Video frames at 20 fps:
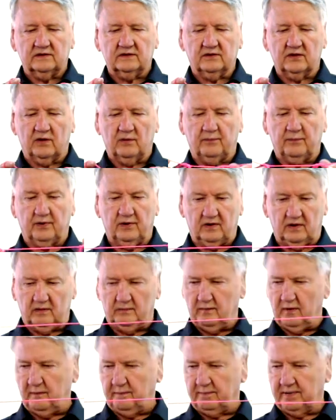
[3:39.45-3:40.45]
Don't pull
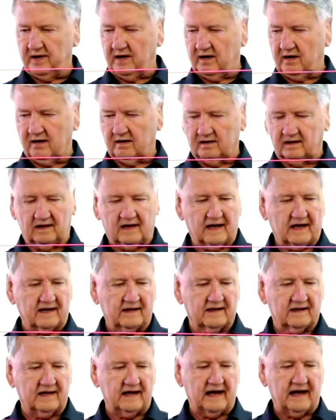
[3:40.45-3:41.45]
them apart
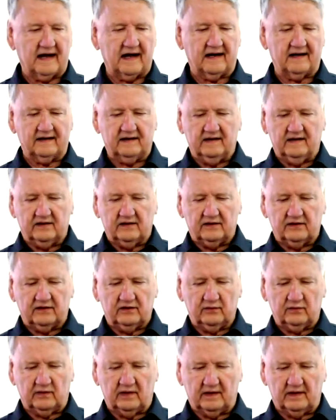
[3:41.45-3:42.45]
like that.
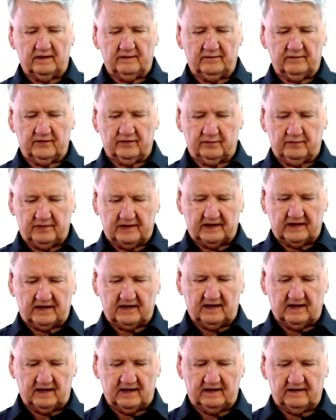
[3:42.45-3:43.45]
You want them to be
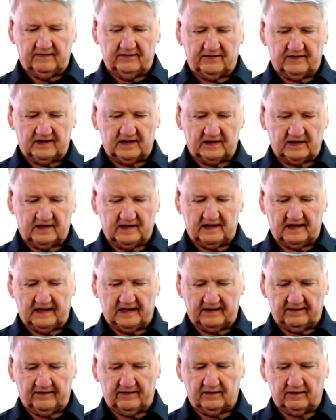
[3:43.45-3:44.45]
kind of
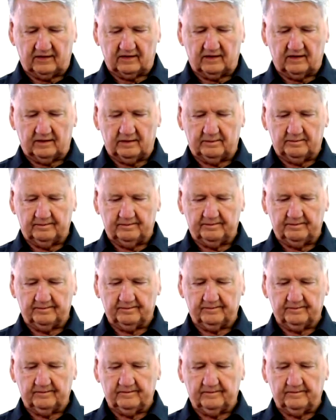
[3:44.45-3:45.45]
together.
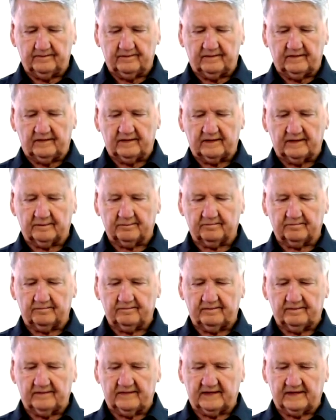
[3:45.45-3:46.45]

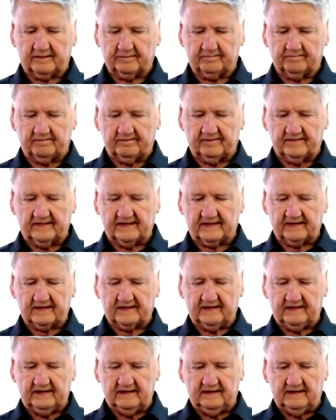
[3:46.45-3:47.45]

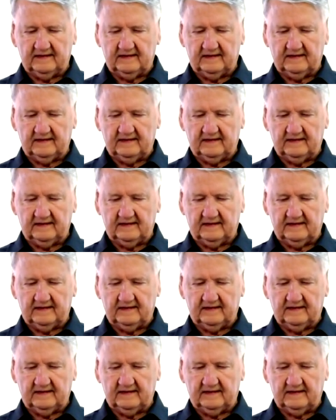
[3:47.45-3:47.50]
Mm-hmm.